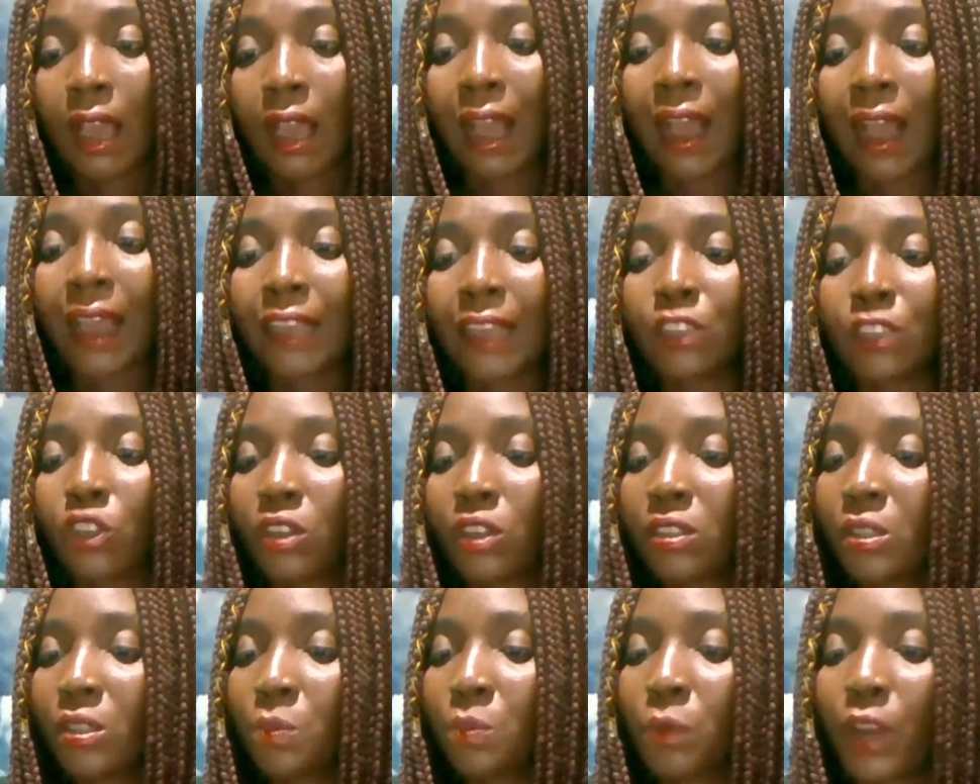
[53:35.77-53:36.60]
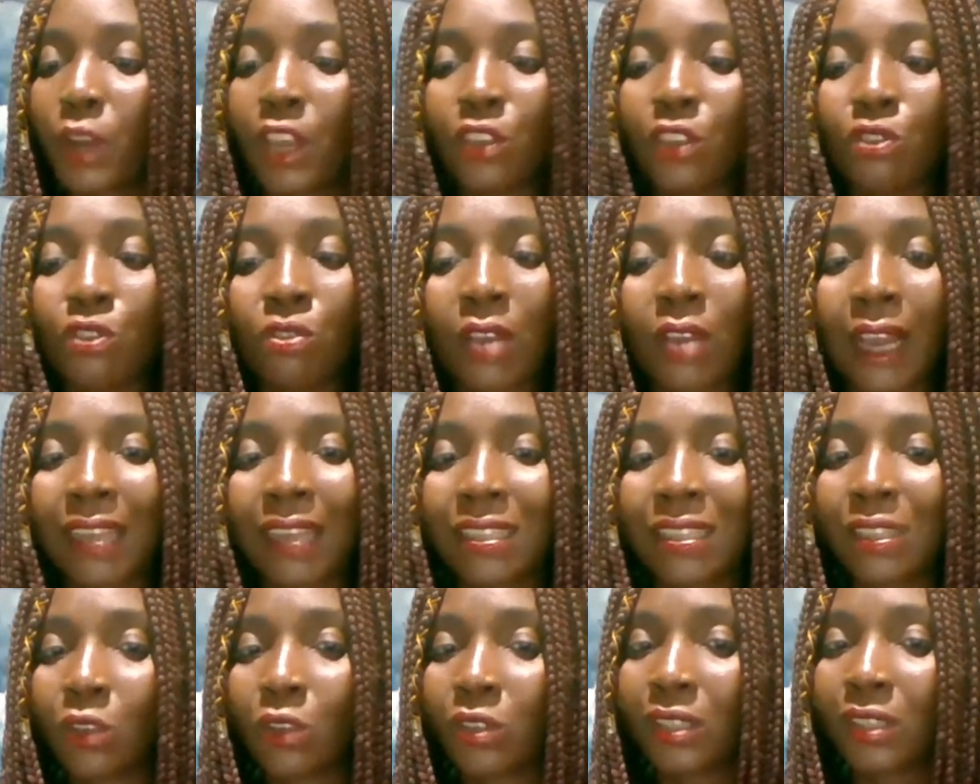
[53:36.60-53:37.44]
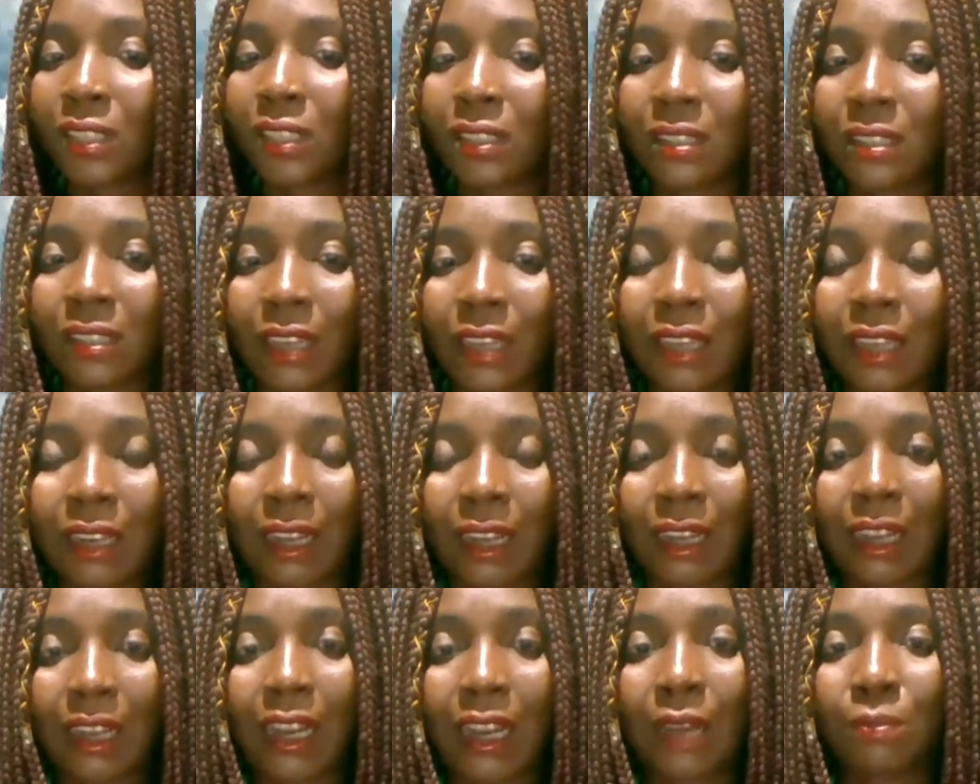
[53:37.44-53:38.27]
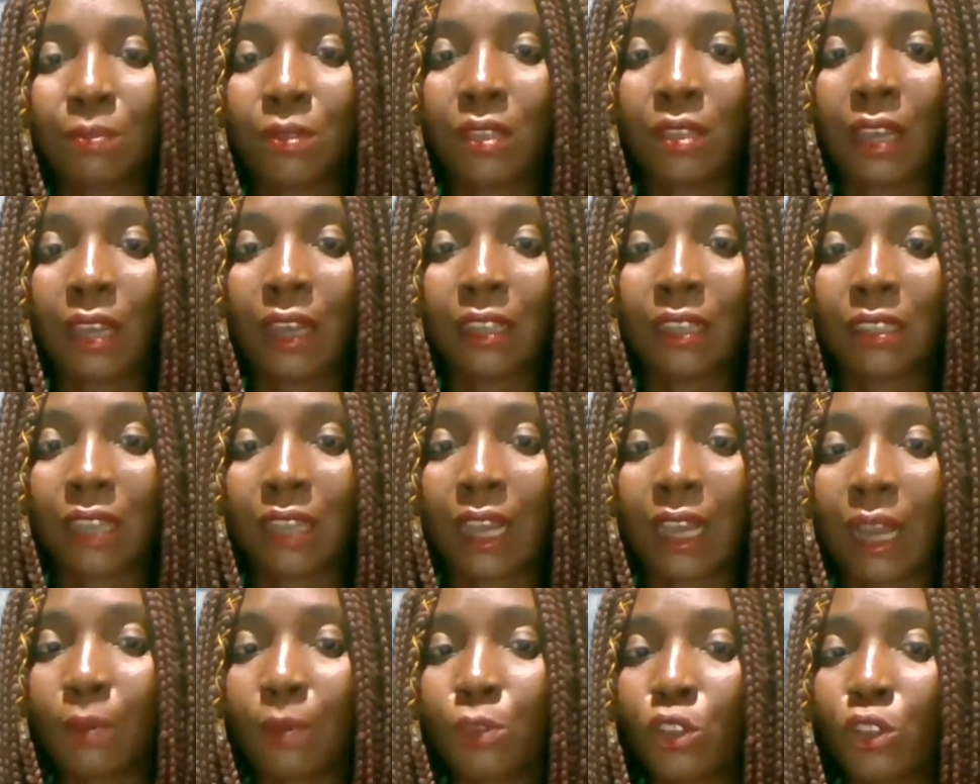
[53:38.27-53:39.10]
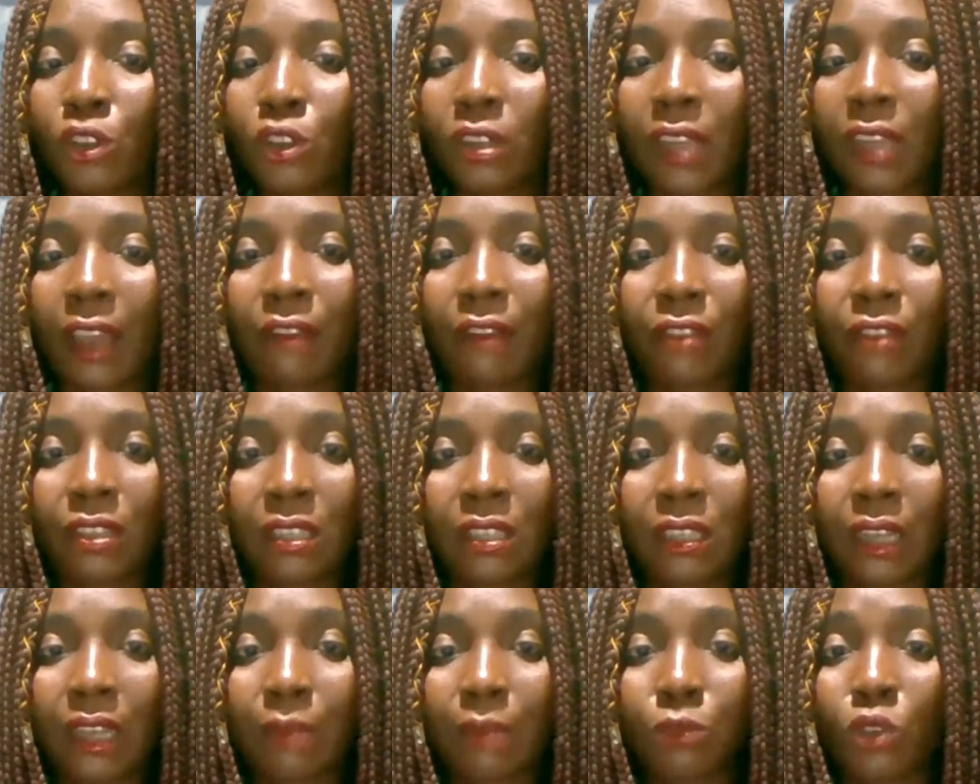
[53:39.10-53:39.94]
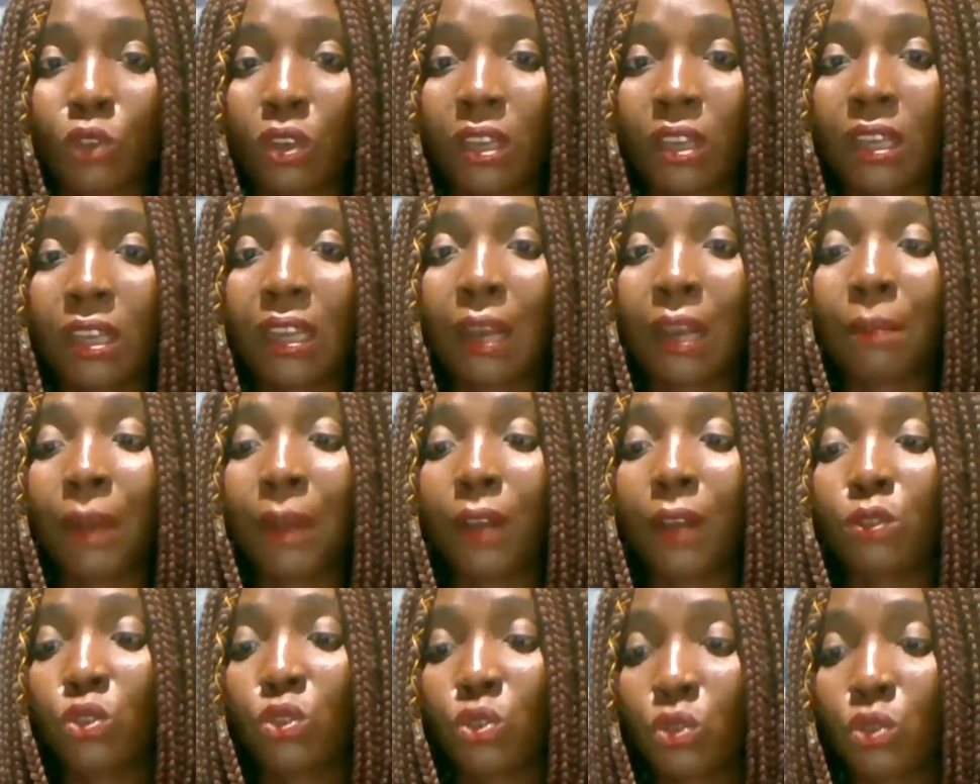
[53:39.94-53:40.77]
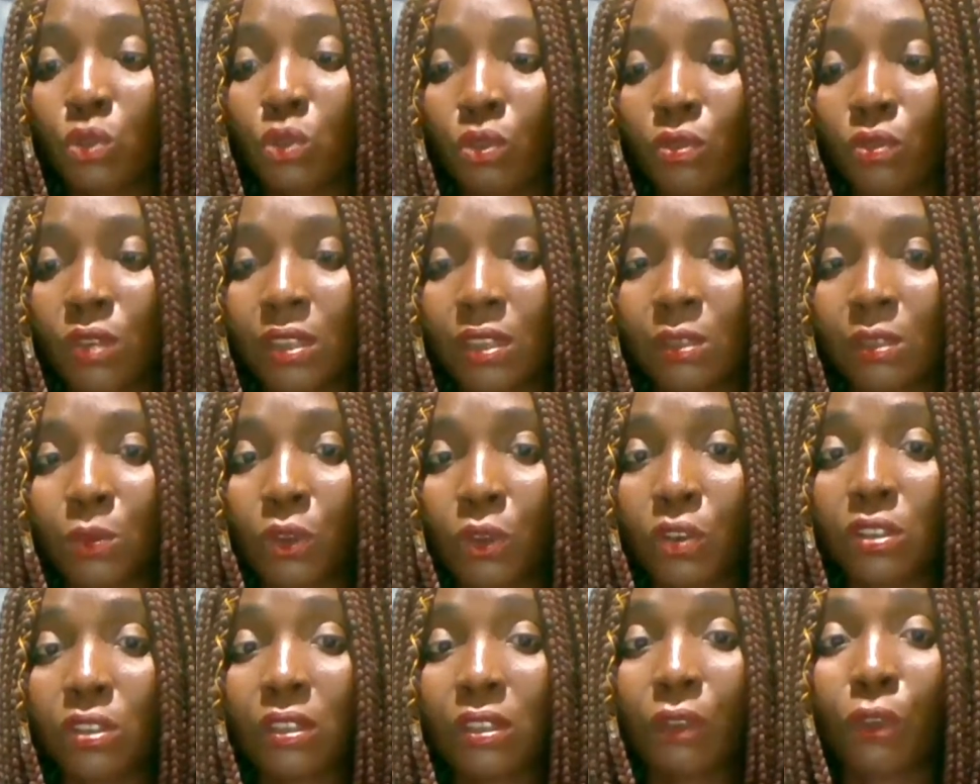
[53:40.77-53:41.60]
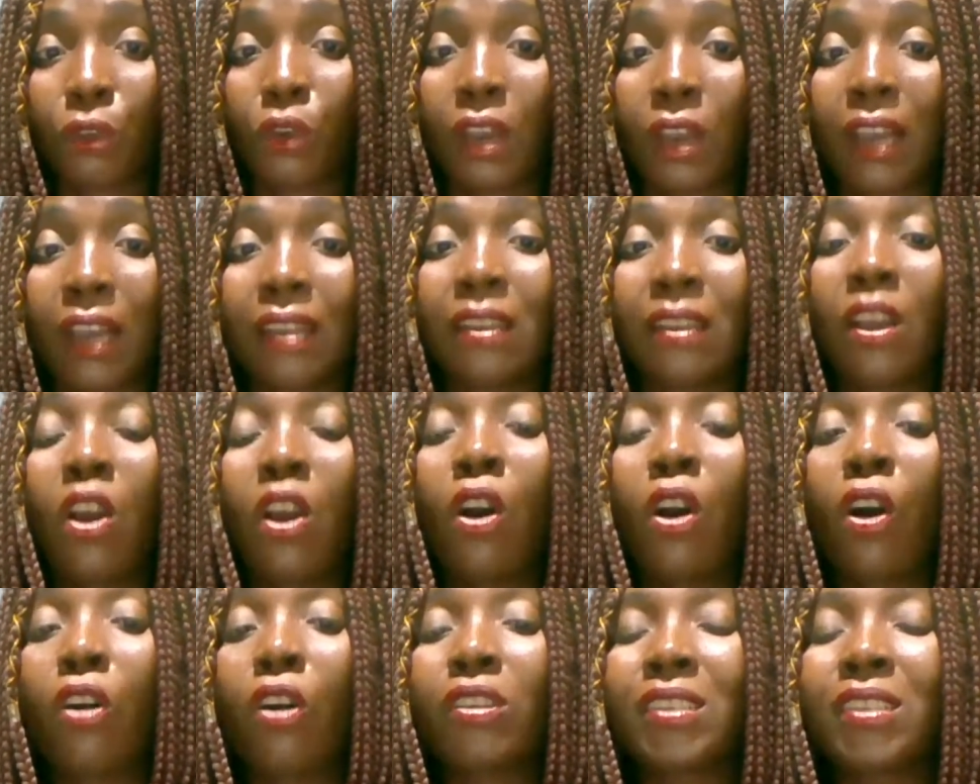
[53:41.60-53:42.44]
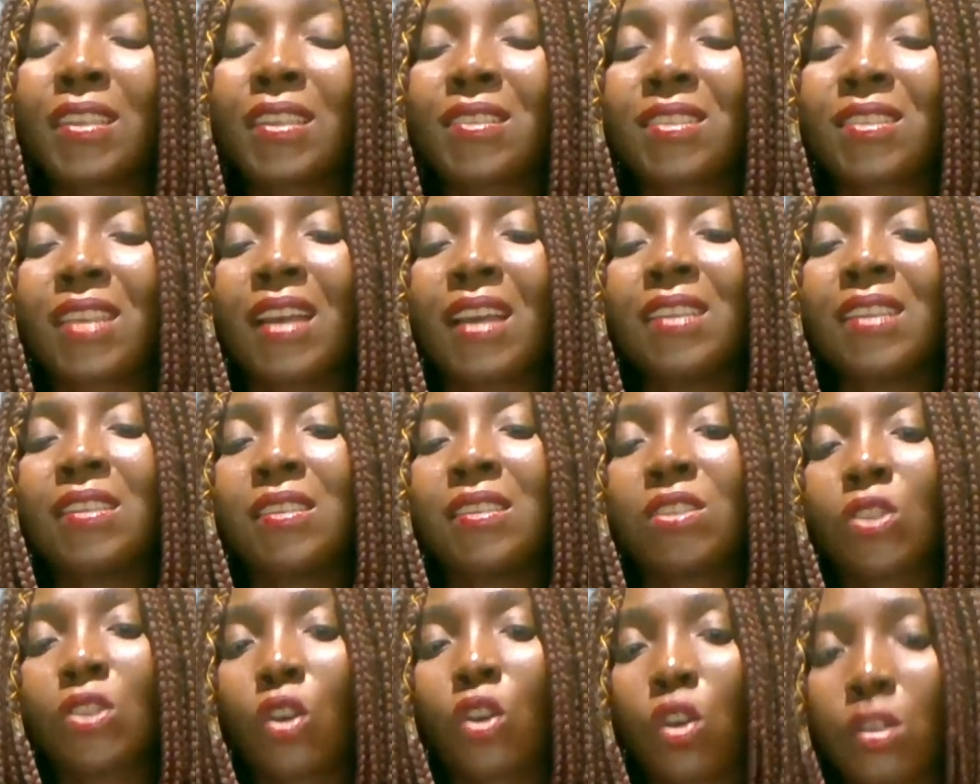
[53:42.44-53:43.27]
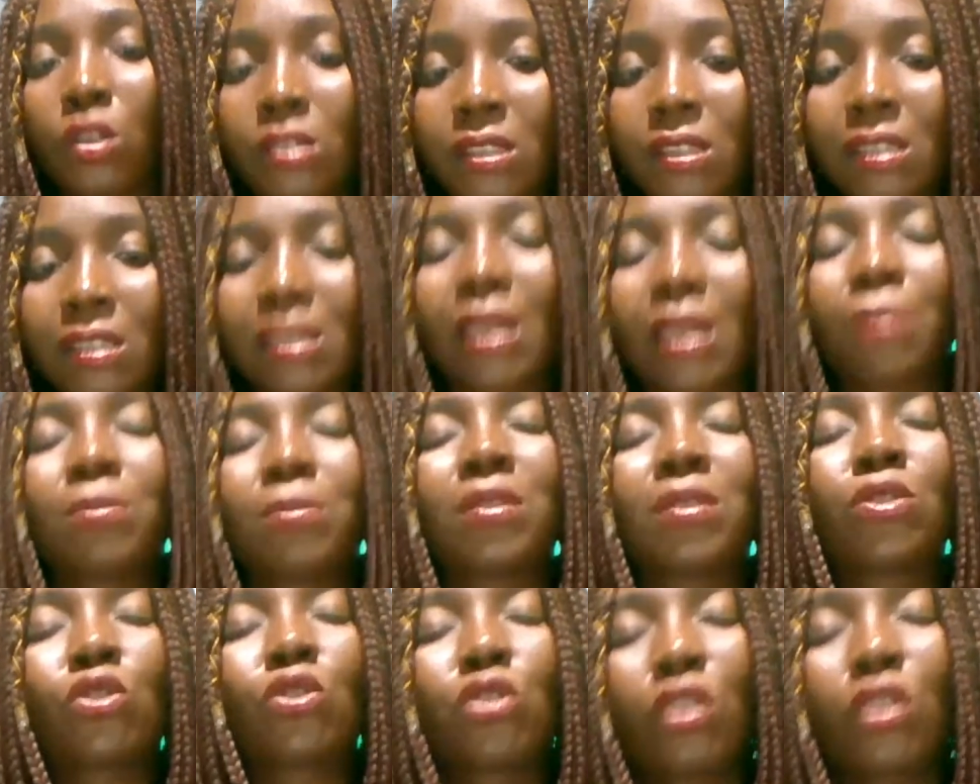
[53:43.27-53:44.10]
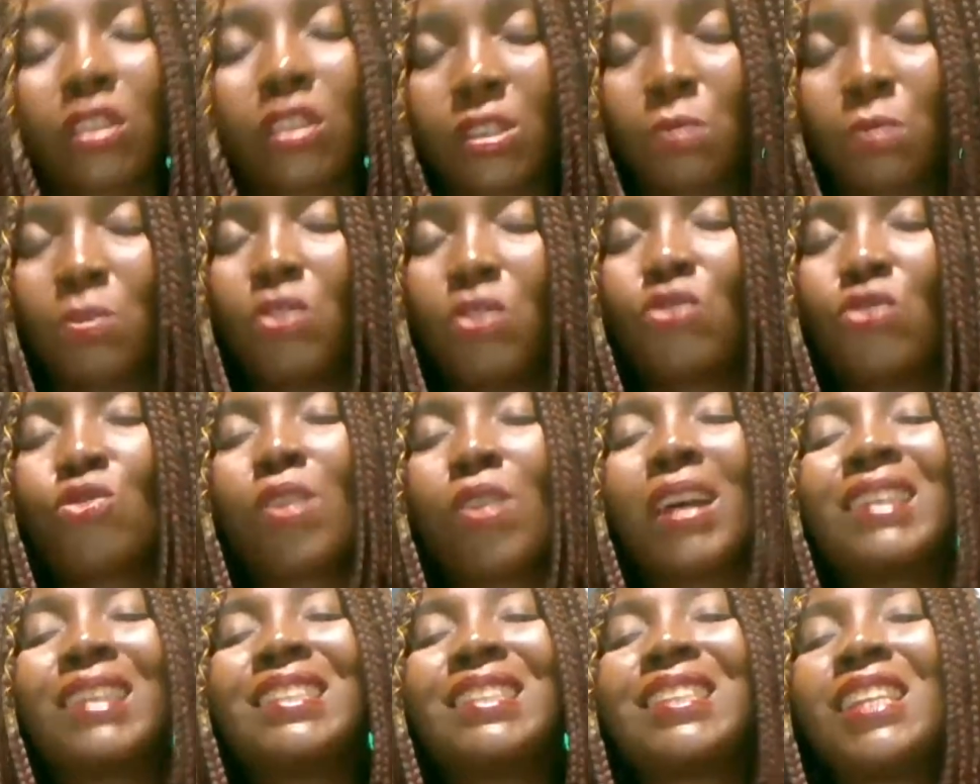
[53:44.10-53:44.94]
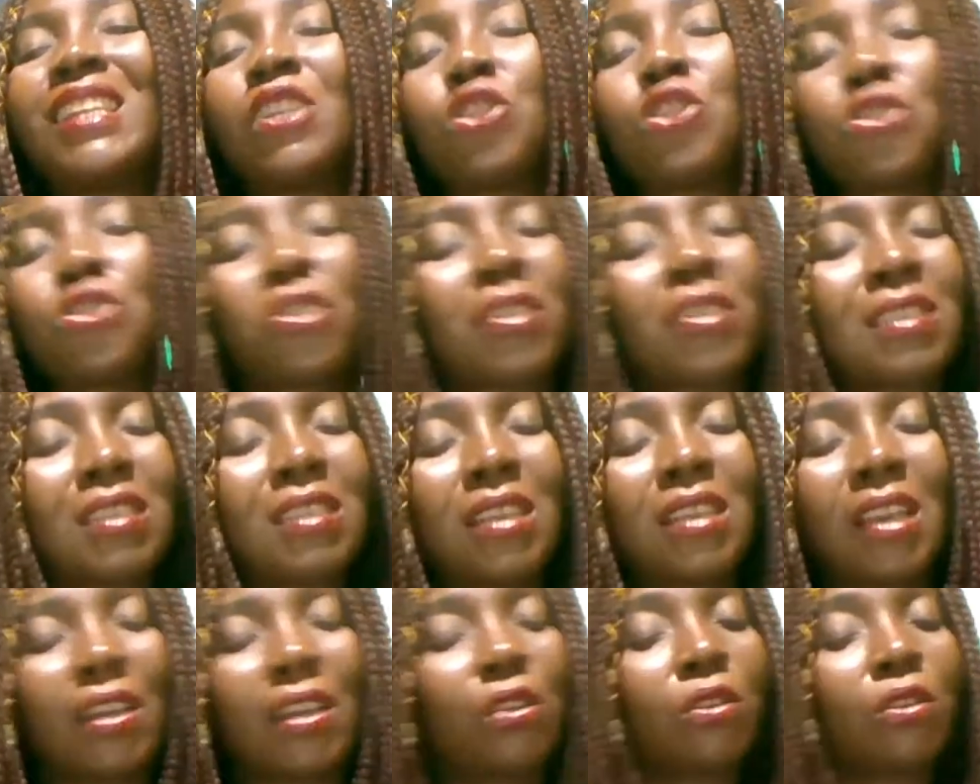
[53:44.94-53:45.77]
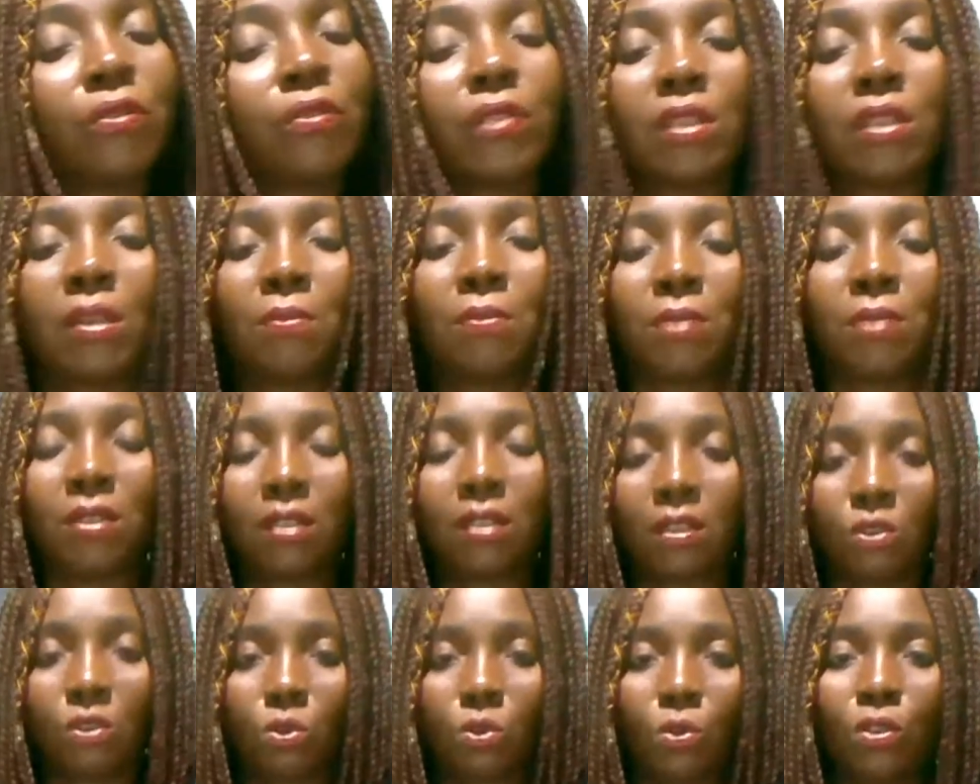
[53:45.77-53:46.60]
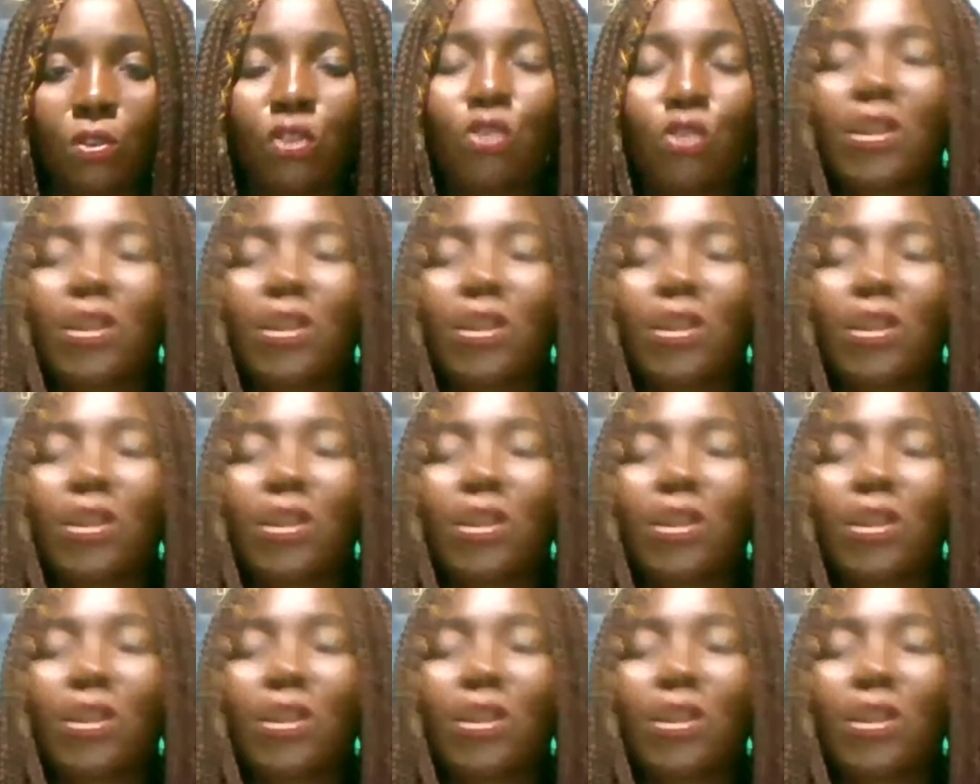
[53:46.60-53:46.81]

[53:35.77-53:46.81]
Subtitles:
I just pray you guys understand and captured everything I'm talking about stories, because if you can understand this concept, trust me, you are dangerously enough in the business world.